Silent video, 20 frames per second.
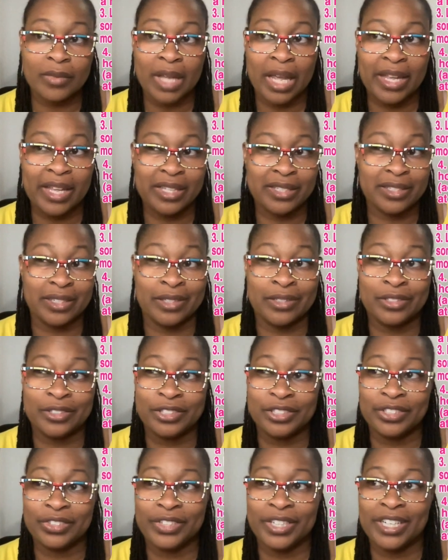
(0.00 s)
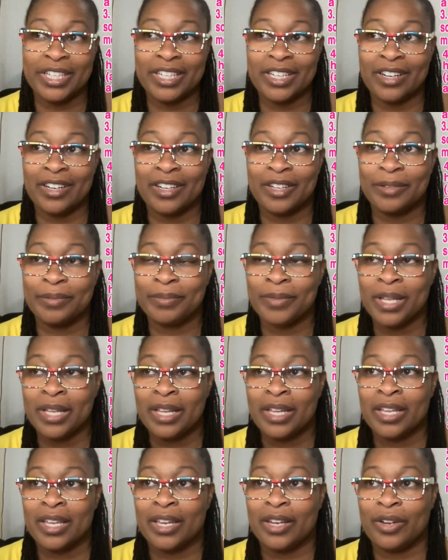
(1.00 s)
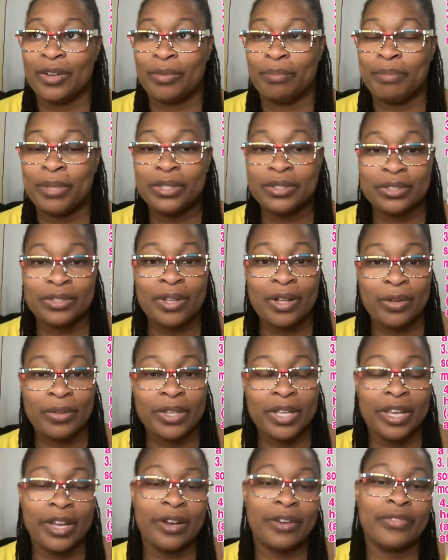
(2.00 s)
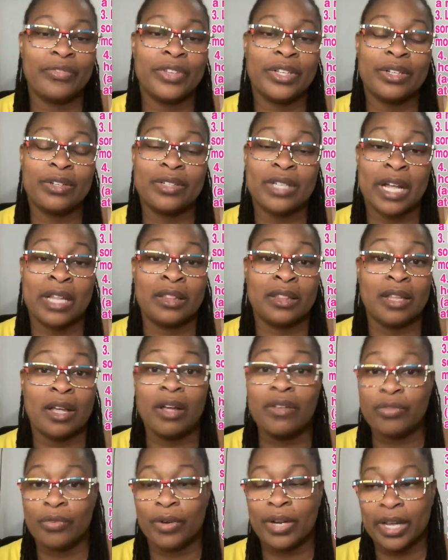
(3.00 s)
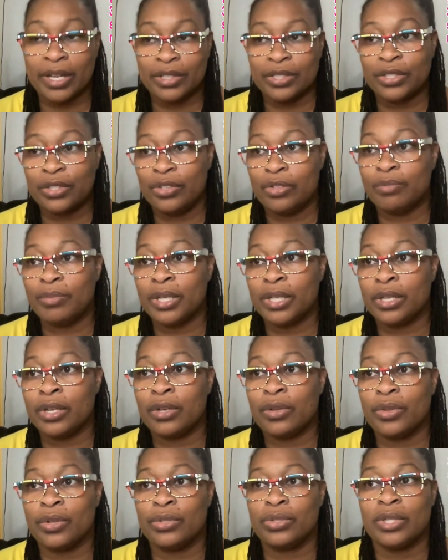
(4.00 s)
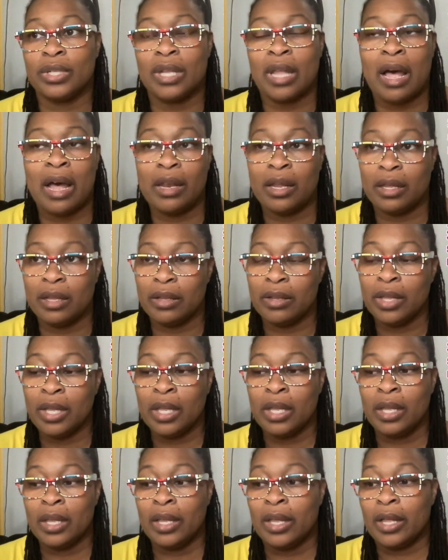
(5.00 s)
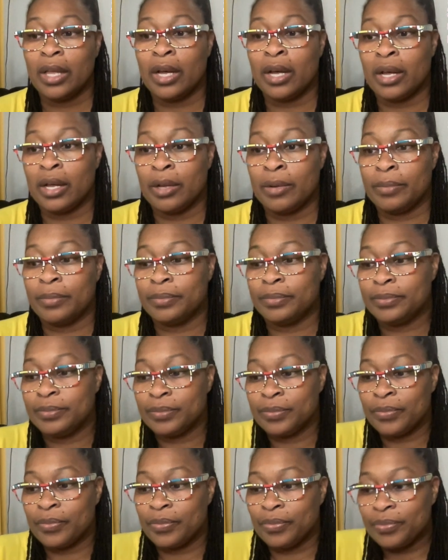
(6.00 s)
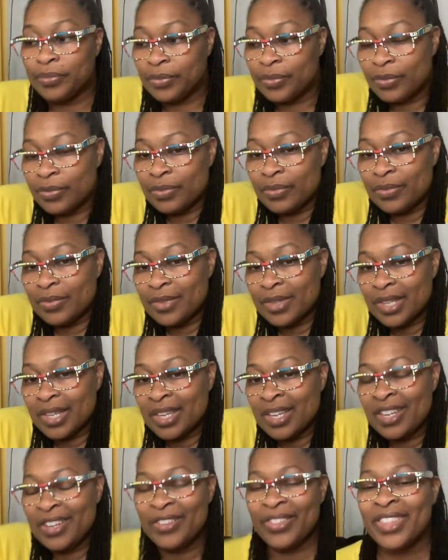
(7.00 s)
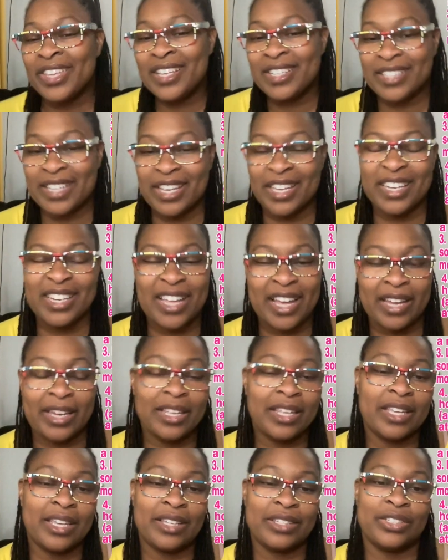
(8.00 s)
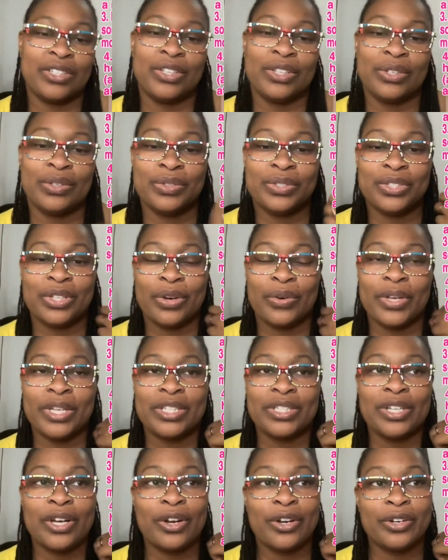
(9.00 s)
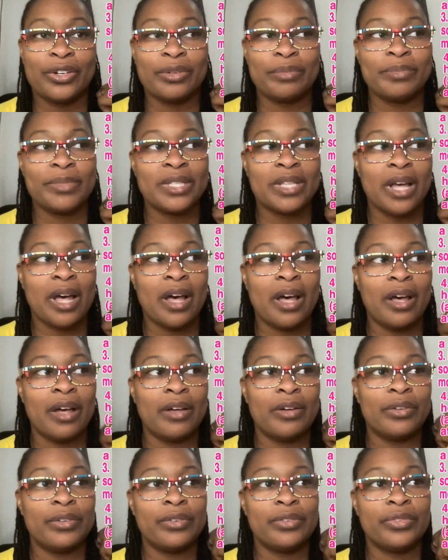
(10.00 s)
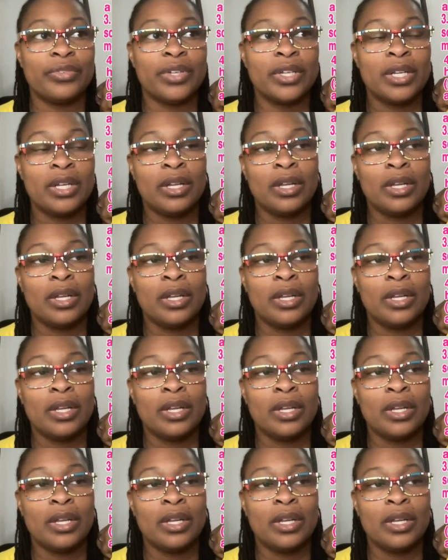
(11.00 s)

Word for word: i guess industry um you know mental health care field i love what i do but you know there's a lot of um you know things that can kind of get to you so in terms of